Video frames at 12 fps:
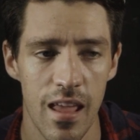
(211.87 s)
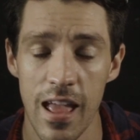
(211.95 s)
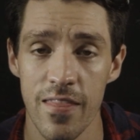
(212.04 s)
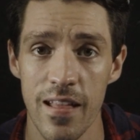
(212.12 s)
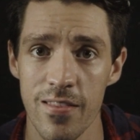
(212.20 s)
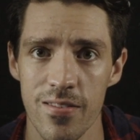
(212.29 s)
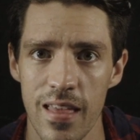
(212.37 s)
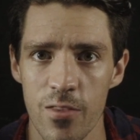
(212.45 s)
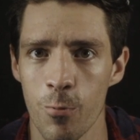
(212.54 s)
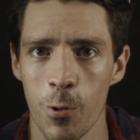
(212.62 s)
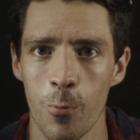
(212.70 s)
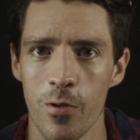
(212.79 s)
And that's
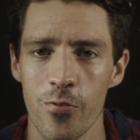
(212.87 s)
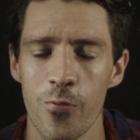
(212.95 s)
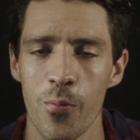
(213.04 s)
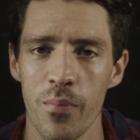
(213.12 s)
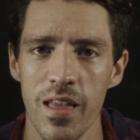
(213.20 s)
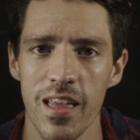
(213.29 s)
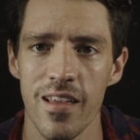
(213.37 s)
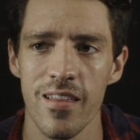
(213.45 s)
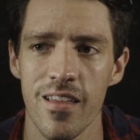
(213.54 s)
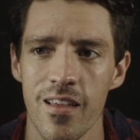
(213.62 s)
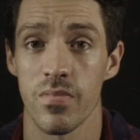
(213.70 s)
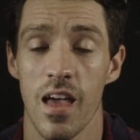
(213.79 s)
what it was for me.
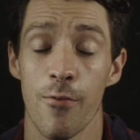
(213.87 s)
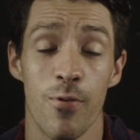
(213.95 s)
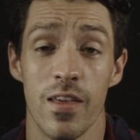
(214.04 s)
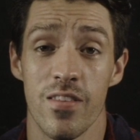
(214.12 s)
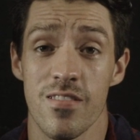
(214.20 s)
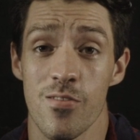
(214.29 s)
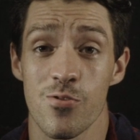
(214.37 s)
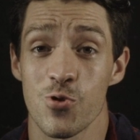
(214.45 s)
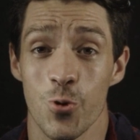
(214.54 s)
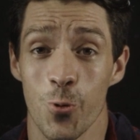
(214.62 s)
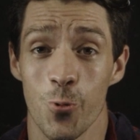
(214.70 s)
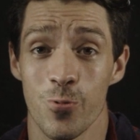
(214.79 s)
I find this is
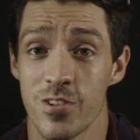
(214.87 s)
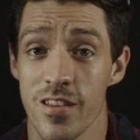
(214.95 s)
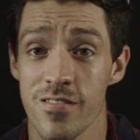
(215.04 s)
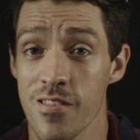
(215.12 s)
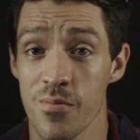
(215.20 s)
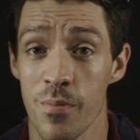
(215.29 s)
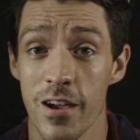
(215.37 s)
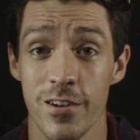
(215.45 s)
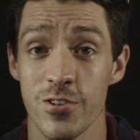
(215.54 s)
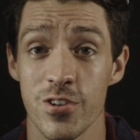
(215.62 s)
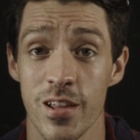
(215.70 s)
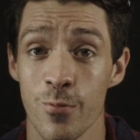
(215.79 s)
true just as
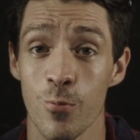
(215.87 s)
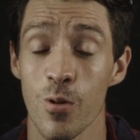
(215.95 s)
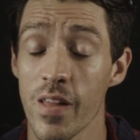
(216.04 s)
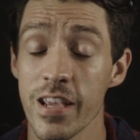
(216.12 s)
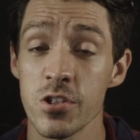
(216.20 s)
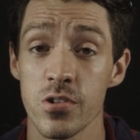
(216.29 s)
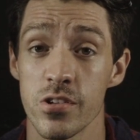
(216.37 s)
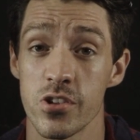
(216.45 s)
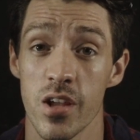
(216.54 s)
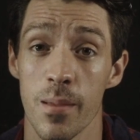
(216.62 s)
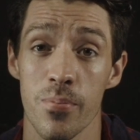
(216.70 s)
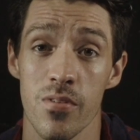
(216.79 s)
much in
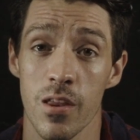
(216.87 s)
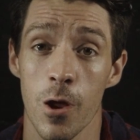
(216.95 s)
relationships.